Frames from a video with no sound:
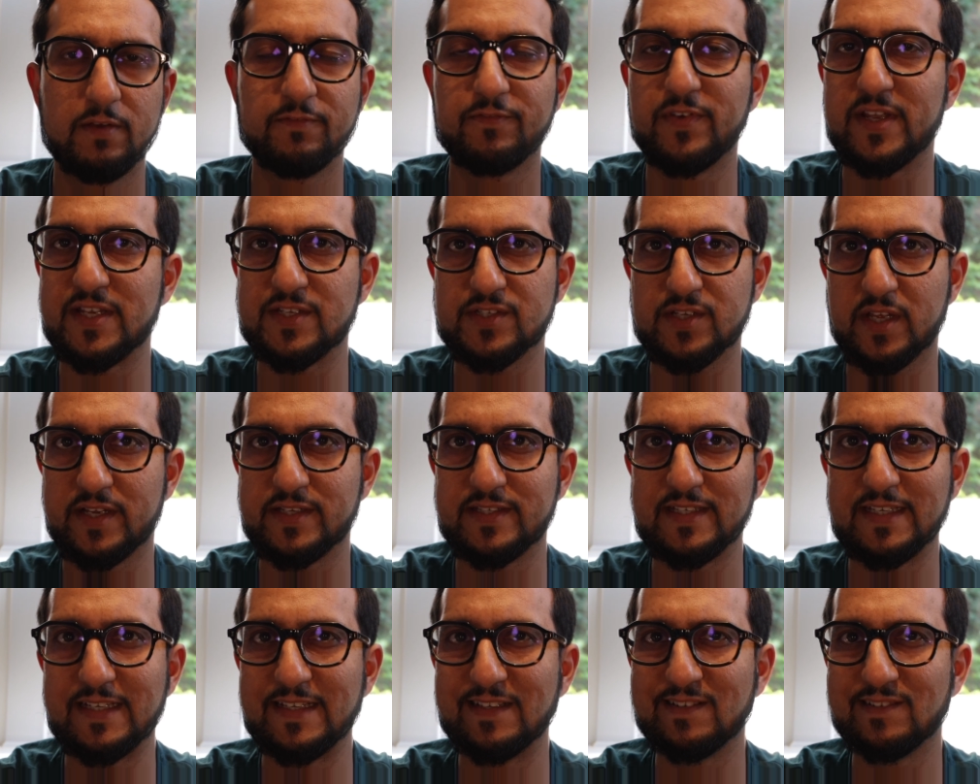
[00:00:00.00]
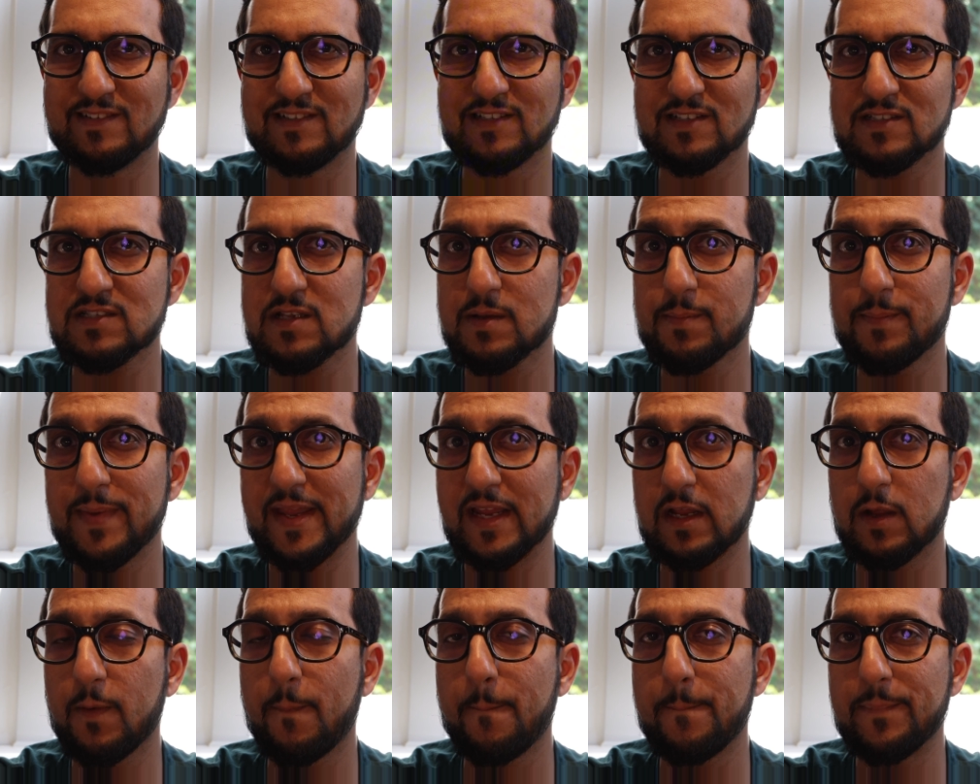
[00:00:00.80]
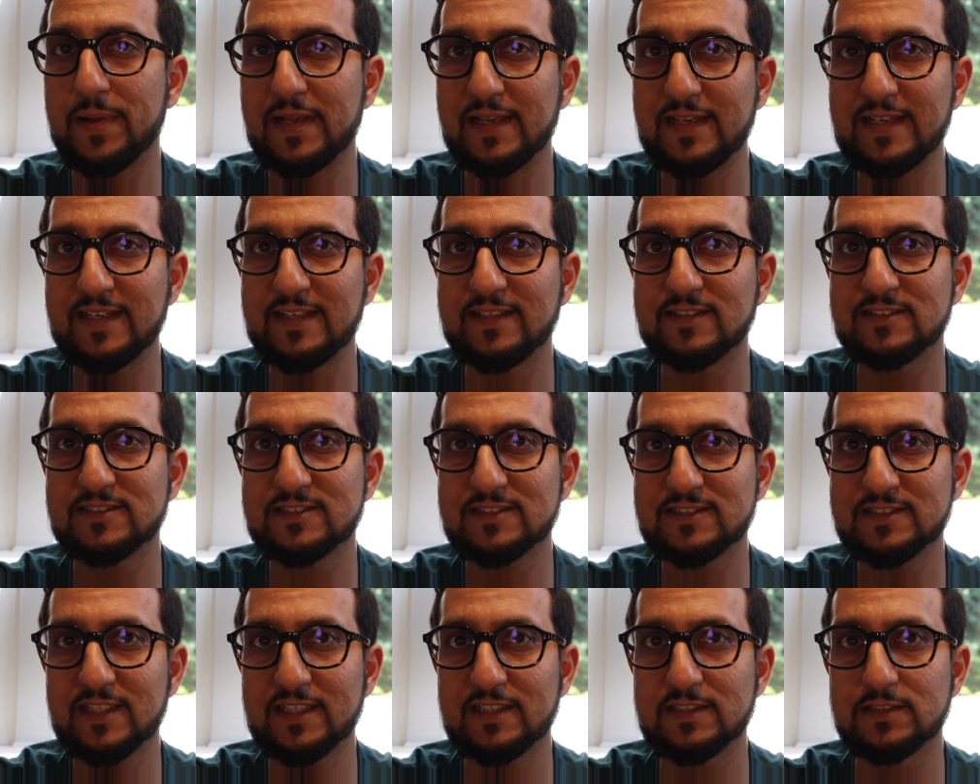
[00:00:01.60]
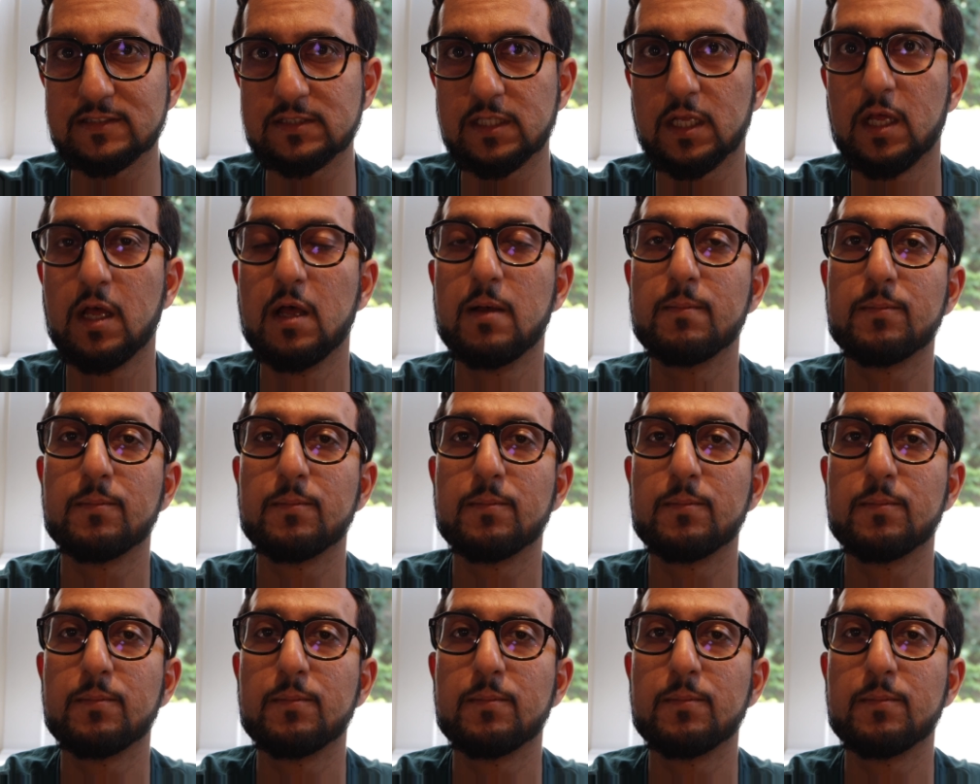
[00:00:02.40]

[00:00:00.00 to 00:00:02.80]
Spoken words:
Face ID doesn't make complete sense.